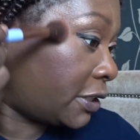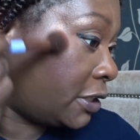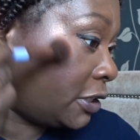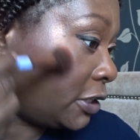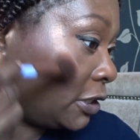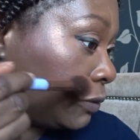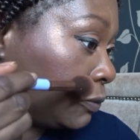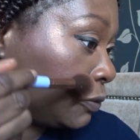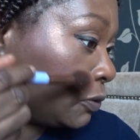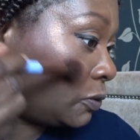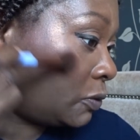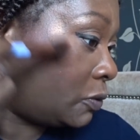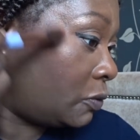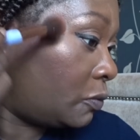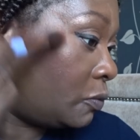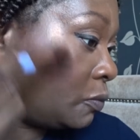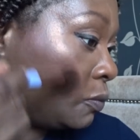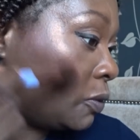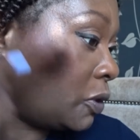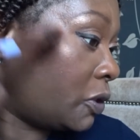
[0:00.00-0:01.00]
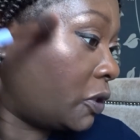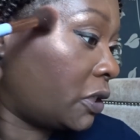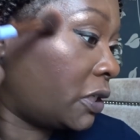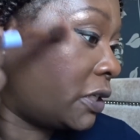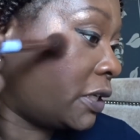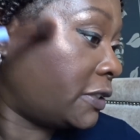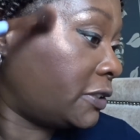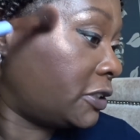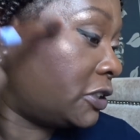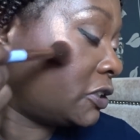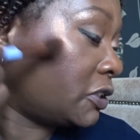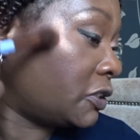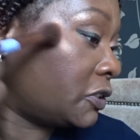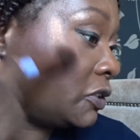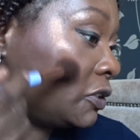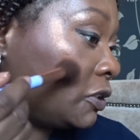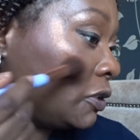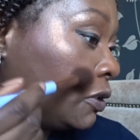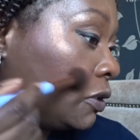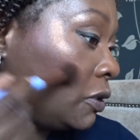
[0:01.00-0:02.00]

think it will work. Yes, it does.